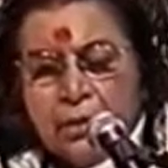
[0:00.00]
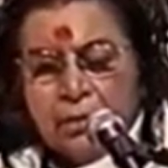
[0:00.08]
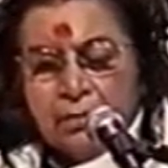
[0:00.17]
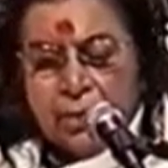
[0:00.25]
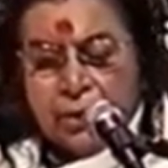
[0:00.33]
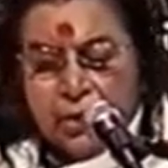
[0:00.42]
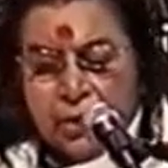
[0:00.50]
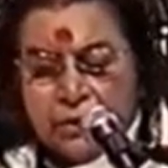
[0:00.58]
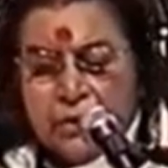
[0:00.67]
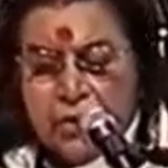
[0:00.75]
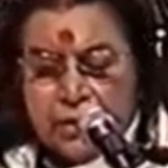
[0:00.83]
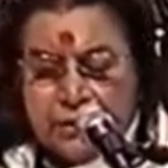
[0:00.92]
Because
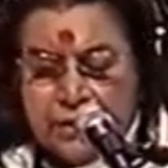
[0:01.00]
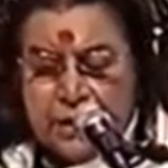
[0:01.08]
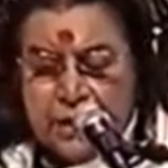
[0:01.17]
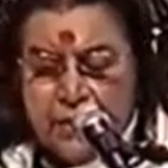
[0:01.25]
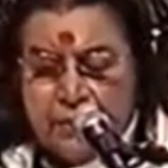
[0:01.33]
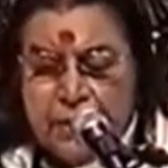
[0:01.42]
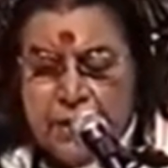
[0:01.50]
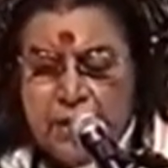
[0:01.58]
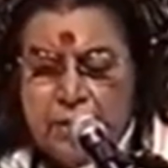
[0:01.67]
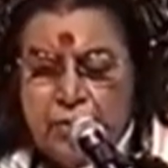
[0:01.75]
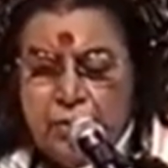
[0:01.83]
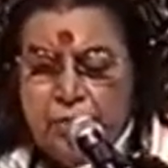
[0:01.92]
logically, whether
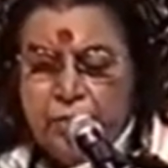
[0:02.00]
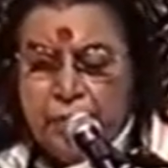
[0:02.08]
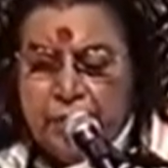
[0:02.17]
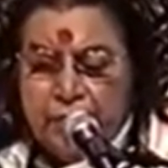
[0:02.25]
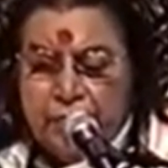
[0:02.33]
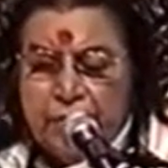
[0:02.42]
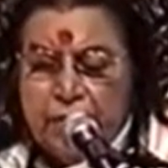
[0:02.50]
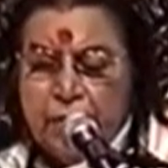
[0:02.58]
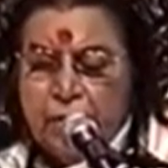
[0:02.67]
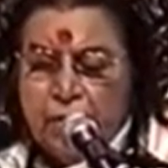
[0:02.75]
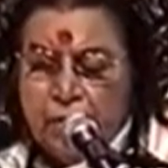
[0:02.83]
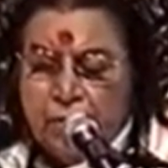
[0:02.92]
you have forgiven or
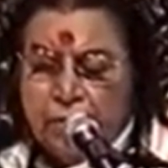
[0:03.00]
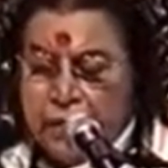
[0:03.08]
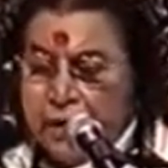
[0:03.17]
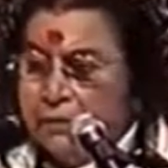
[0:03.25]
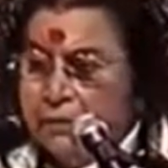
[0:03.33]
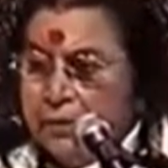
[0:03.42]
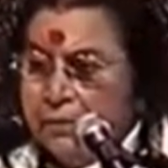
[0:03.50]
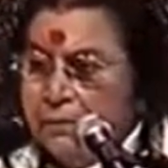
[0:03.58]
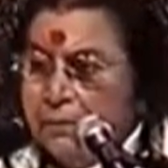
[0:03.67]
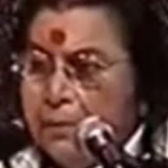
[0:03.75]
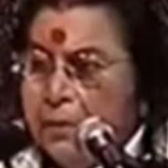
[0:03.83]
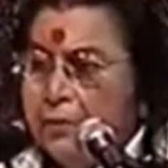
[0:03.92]
not forgiven,
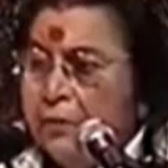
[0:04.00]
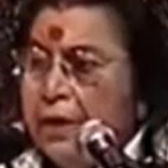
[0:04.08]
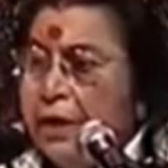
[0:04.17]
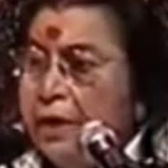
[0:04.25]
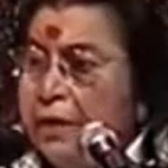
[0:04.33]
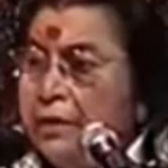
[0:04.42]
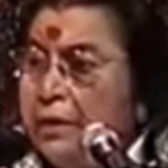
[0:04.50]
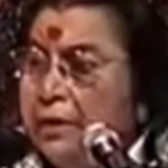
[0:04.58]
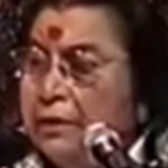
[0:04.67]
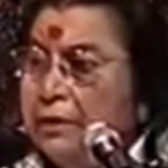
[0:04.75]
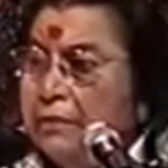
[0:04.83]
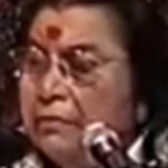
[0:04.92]
you have done nothing.
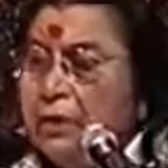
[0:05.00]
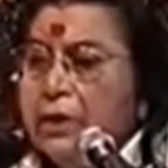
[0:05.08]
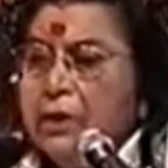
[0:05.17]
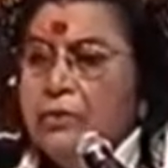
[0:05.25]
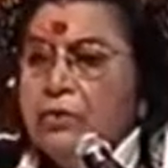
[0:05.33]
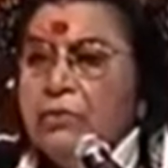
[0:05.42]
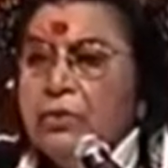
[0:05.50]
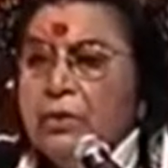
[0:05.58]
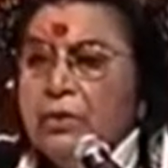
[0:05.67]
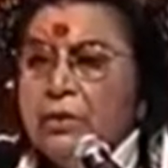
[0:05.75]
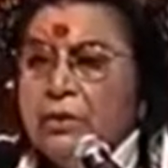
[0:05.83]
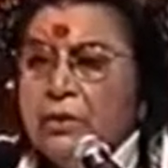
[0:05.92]
What are you doing?
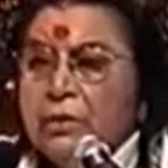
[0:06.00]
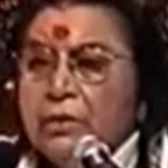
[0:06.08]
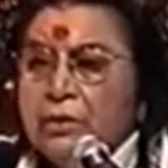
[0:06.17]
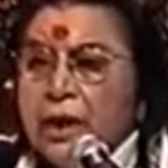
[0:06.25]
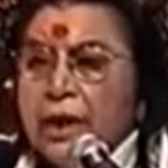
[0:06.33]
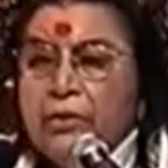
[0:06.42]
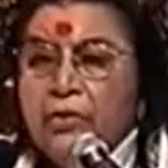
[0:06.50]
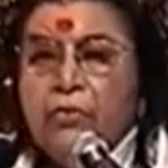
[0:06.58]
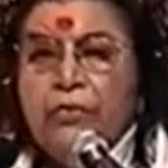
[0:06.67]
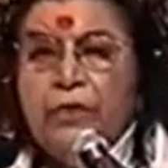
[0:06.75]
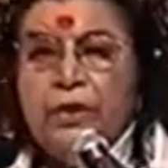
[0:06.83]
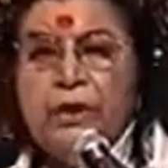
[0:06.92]
I don't
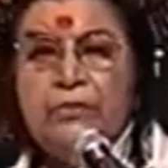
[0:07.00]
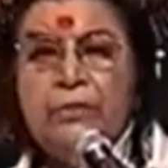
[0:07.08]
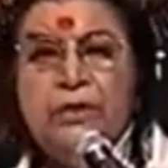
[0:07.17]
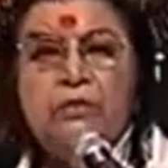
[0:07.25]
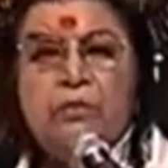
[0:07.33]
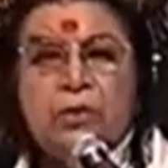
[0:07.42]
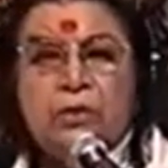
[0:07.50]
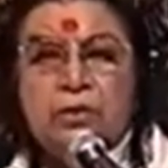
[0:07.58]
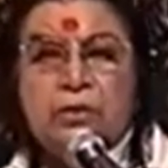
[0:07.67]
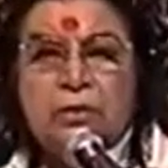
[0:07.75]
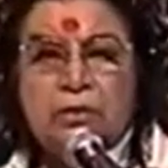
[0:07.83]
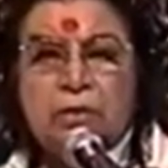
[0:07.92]
forgive means what?
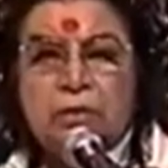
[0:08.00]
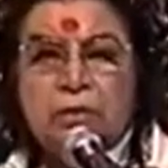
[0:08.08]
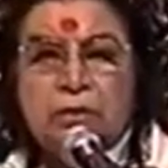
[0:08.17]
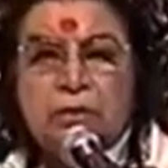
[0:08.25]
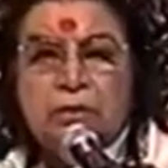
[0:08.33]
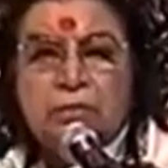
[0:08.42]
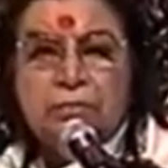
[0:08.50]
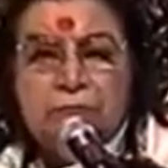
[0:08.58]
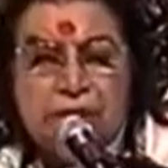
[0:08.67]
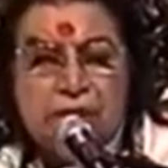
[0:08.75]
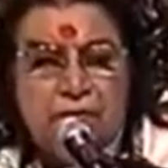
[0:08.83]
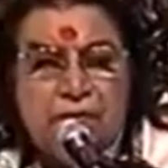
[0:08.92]

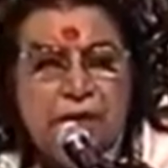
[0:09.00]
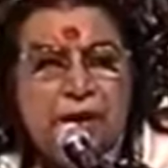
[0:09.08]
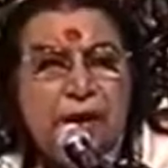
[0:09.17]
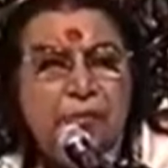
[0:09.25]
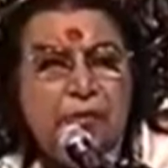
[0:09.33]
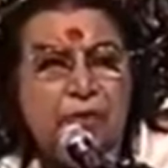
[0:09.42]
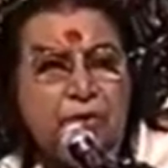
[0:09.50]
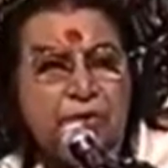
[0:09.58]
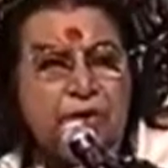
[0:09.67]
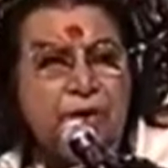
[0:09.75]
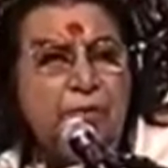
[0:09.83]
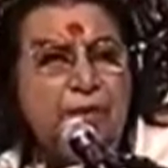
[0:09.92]
Means that I am
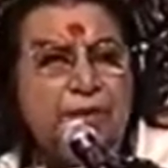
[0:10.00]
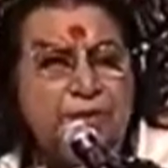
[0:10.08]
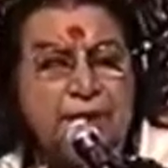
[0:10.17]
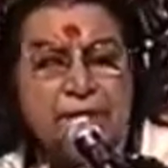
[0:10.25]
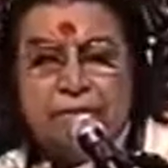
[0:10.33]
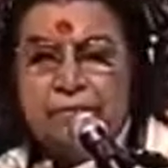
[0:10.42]
torturing myself